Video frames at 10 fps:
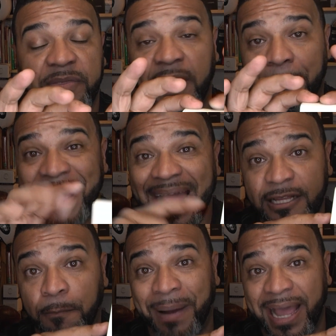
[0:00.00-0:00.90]
they're
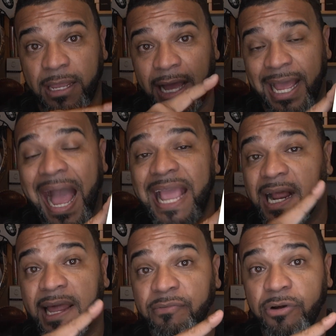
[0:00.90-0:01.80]
backed by
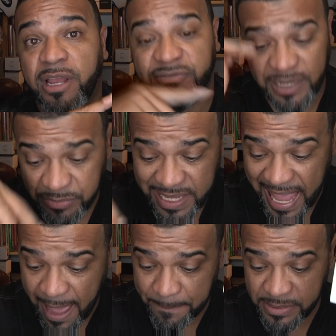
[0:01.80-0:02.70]
iClever. If something
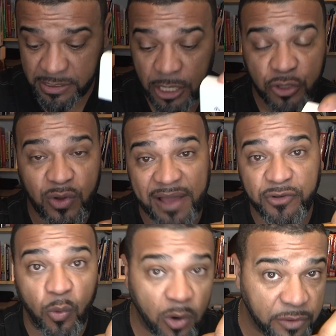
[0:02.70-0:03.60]
happens, you have
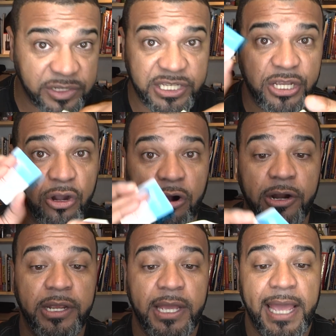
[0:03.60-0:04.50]
your warranty
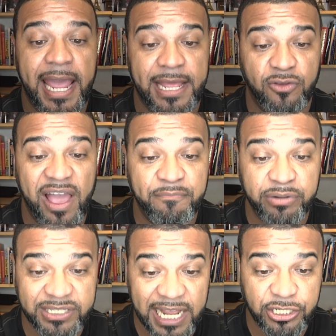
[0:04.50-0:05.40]
card and you have
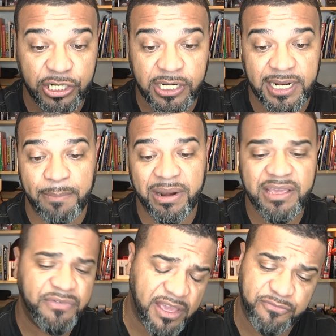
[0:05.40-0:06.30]
protection. And I
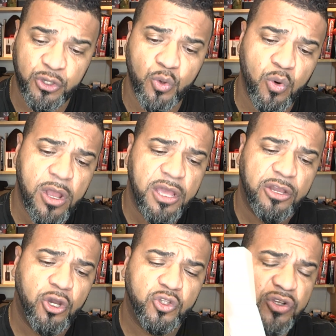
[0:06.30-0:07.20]
believe if you
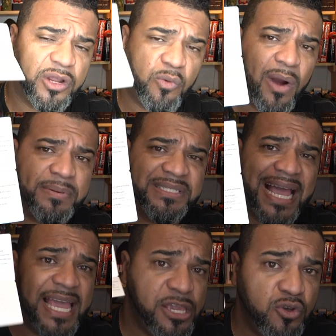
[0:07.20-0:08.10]
go to their
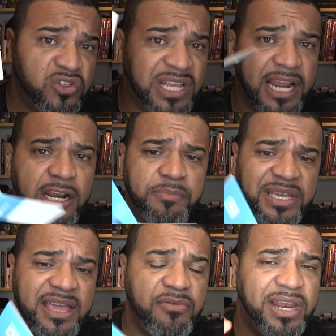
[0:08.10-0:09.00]
website and you sign up,
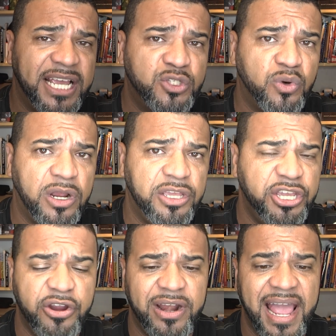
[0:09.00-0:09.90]
they give you an extra
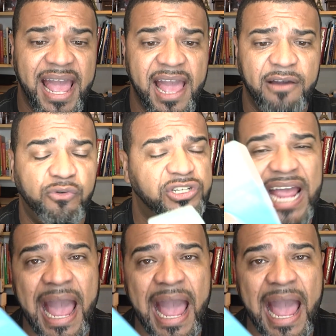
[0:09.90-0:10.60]
1.5 years, which